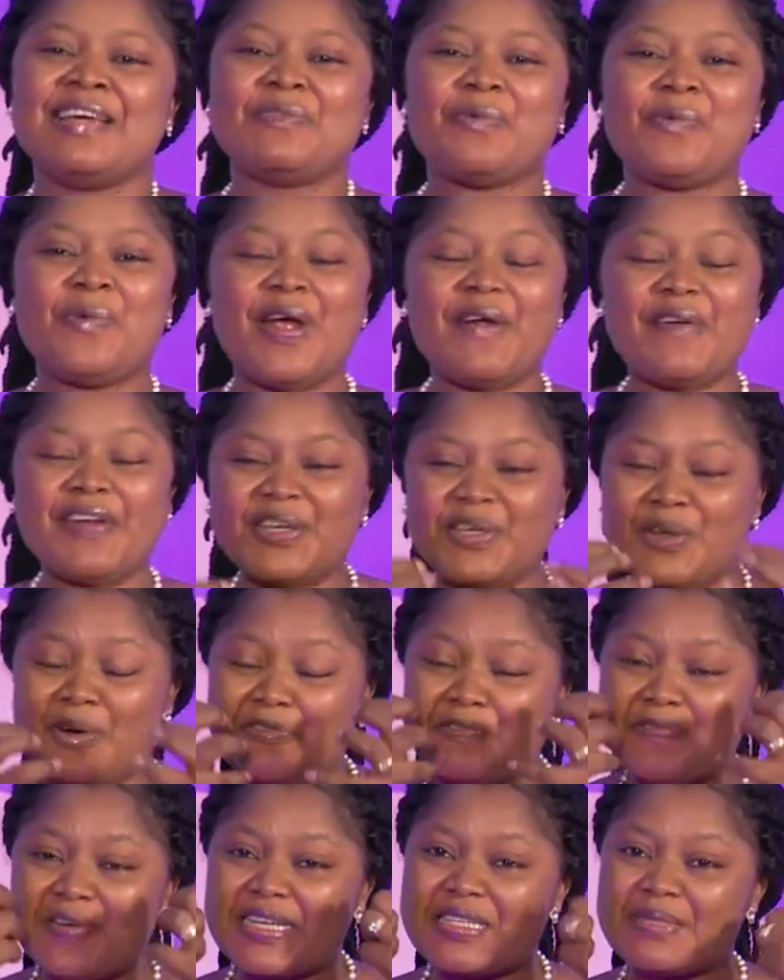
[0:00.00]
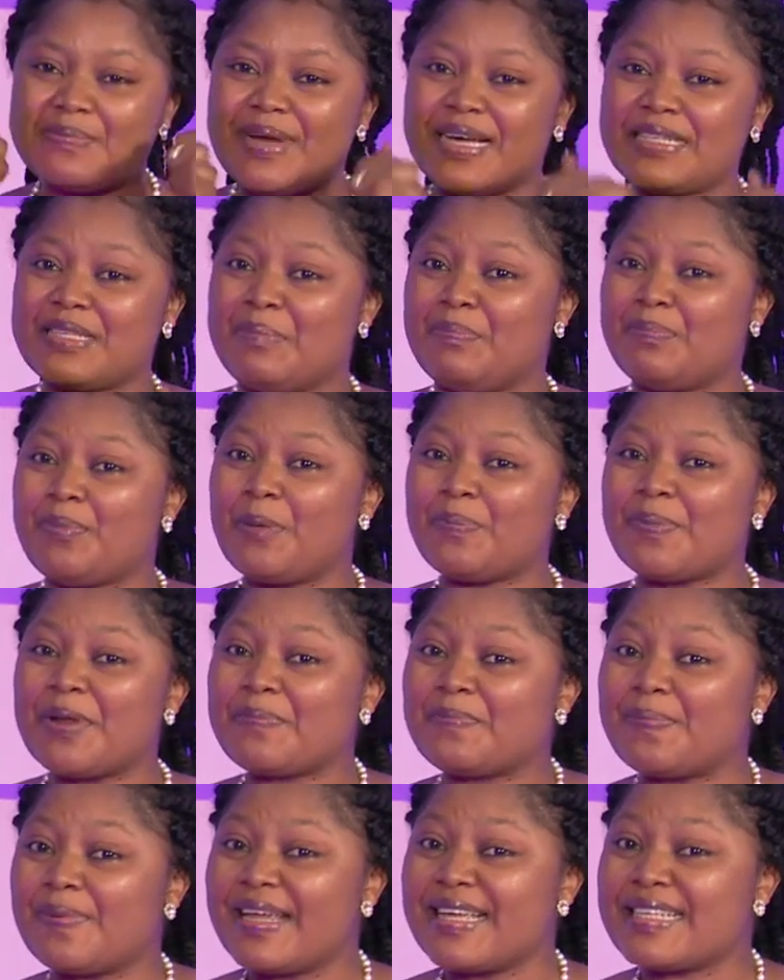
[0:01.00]
wearing your face mask in
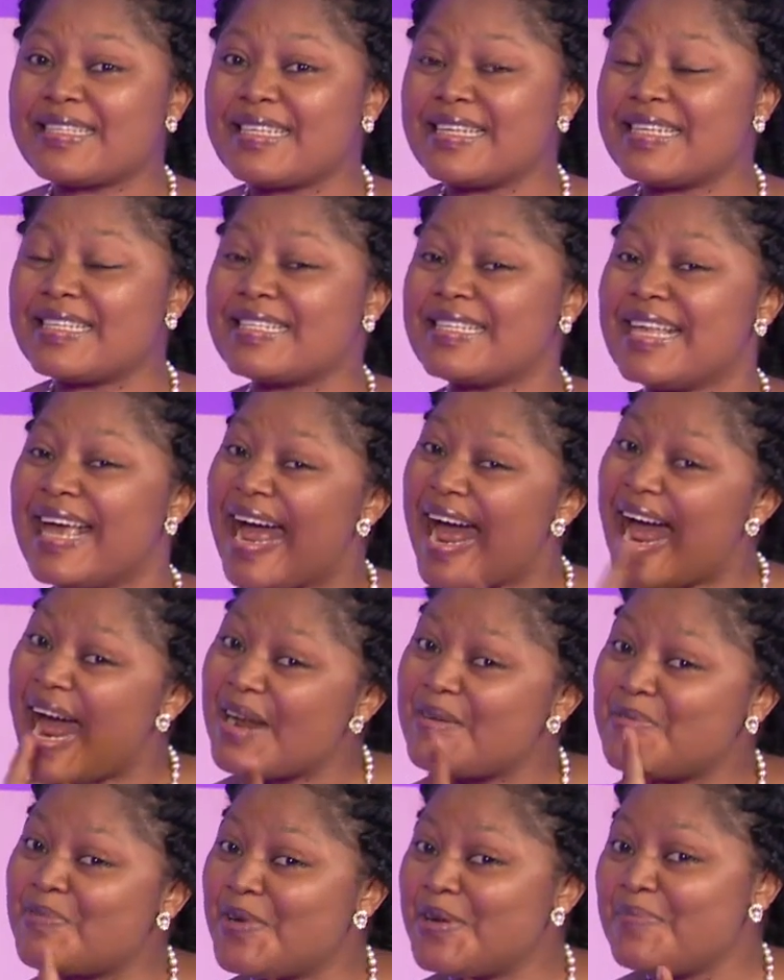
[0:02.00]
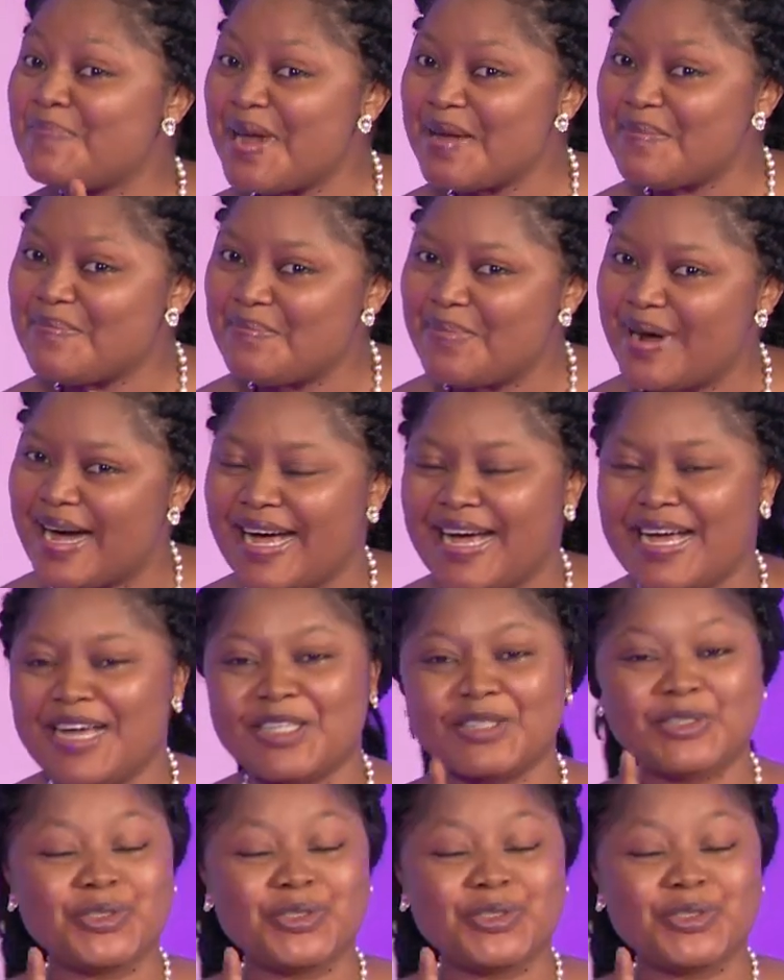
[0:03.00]
public places, and remember,